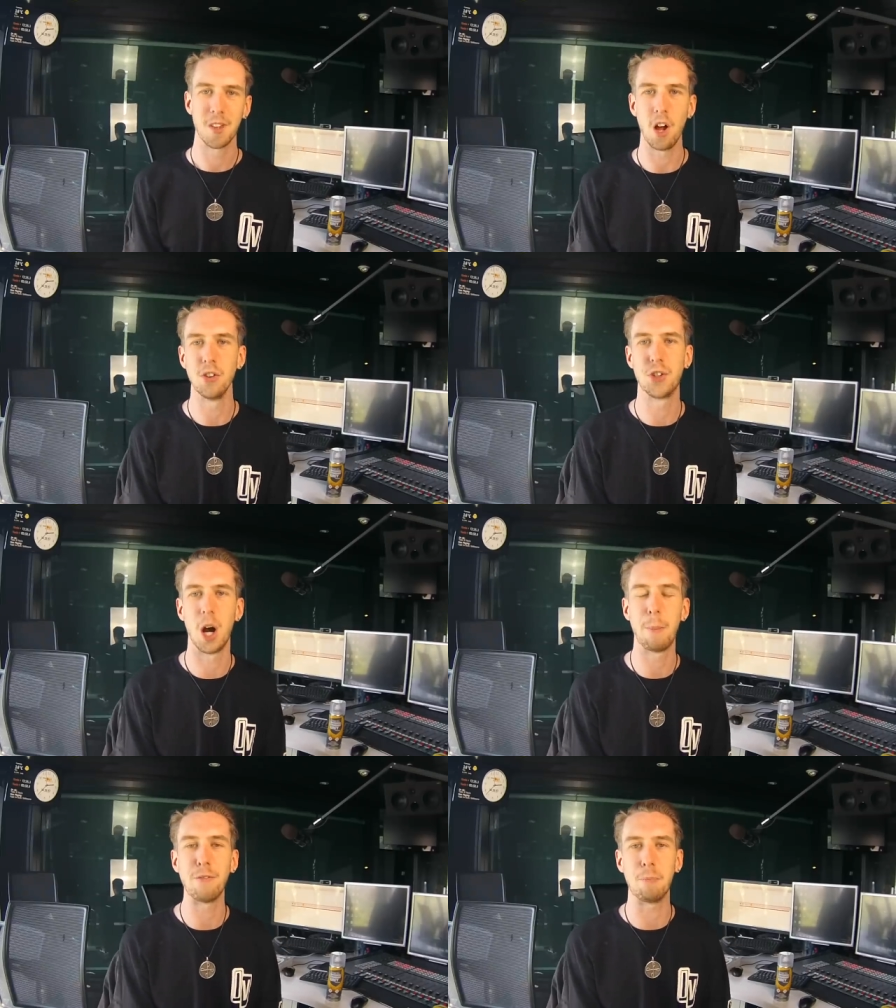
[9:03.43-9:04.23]
on
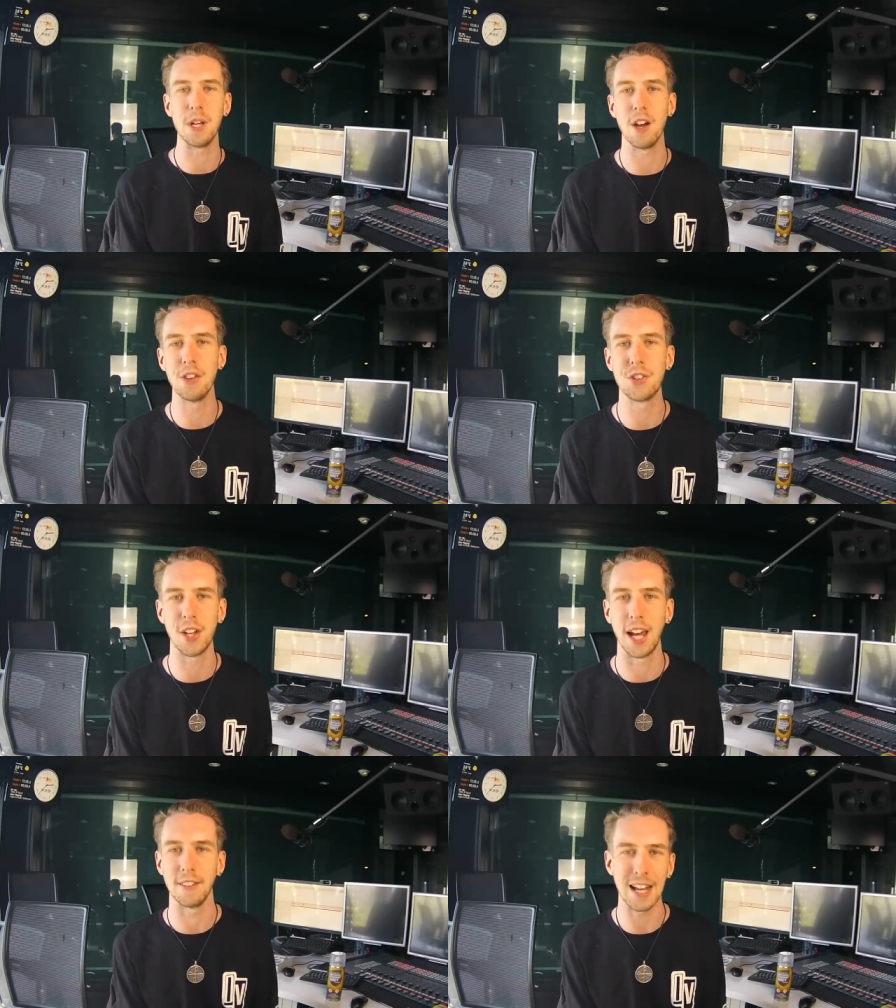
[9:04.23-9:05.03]
top of
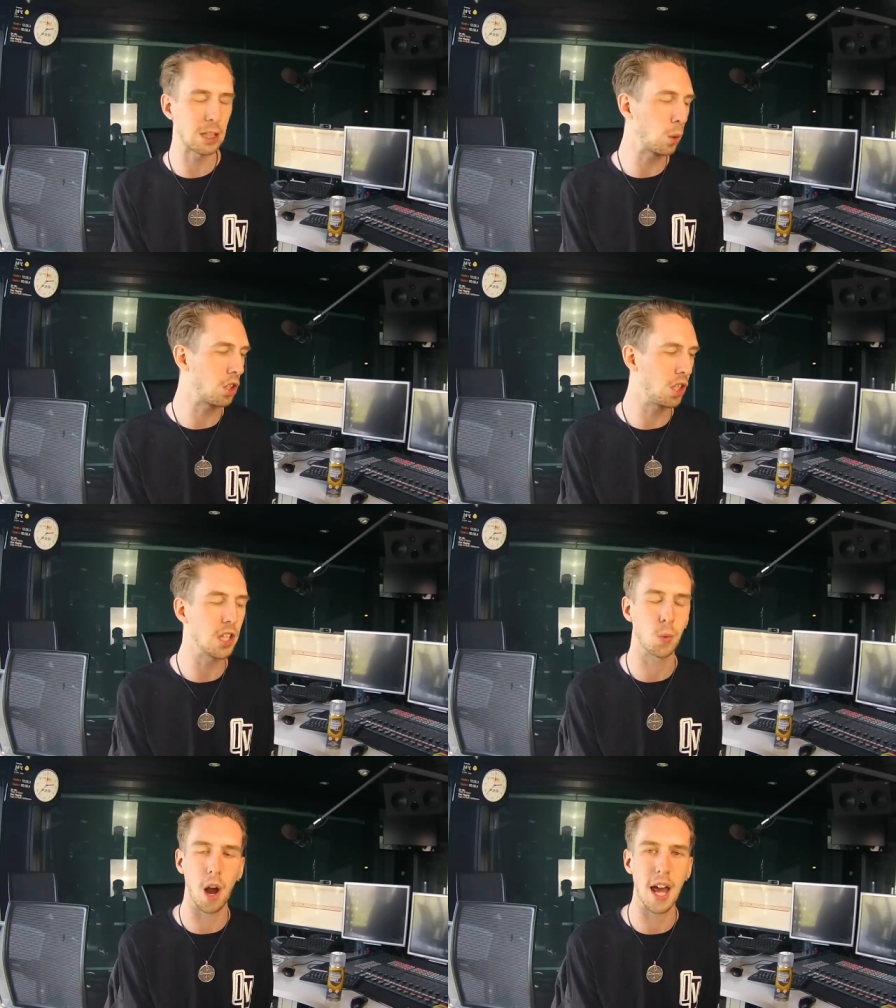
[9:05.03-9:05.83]
Beyonce. That's what
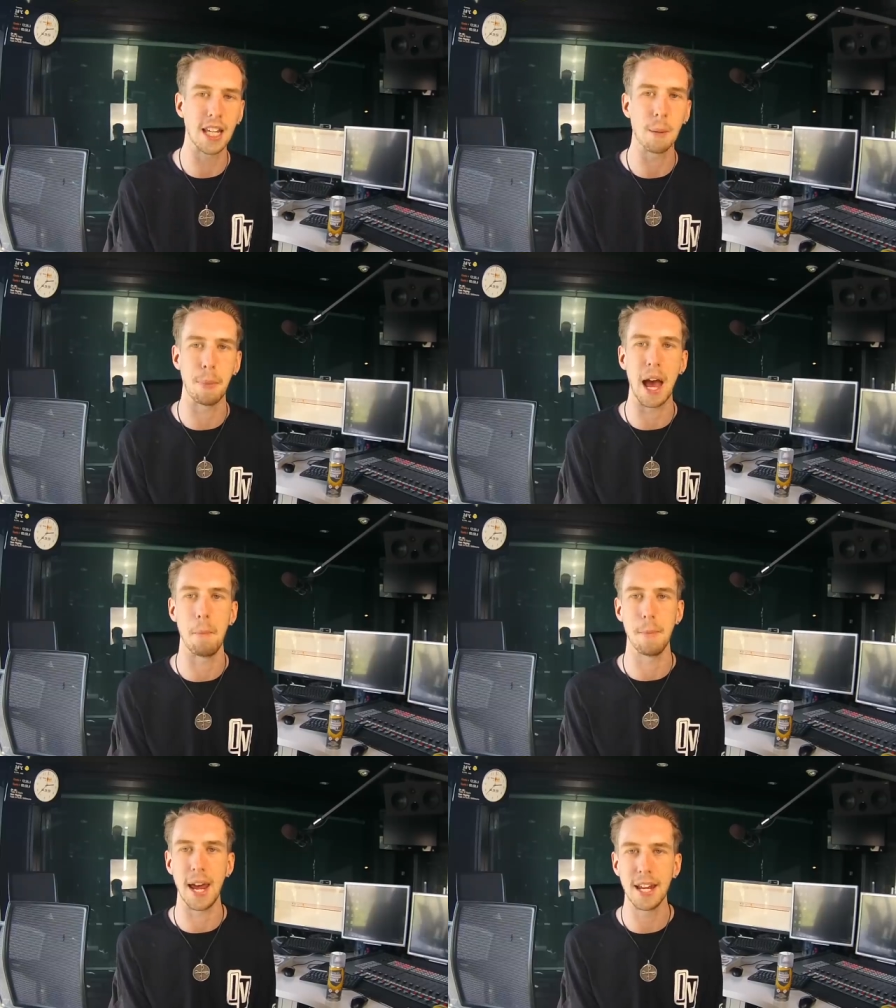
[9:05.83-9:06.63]
she's writing
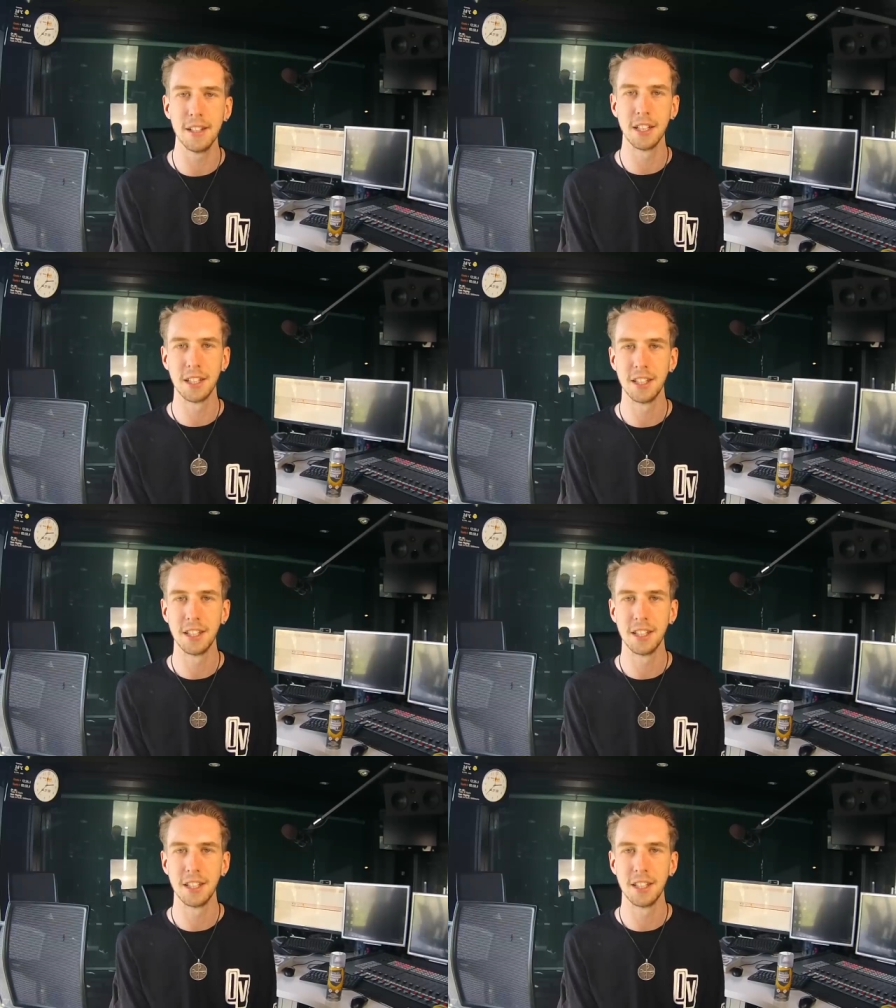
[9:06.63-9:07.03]
about, man.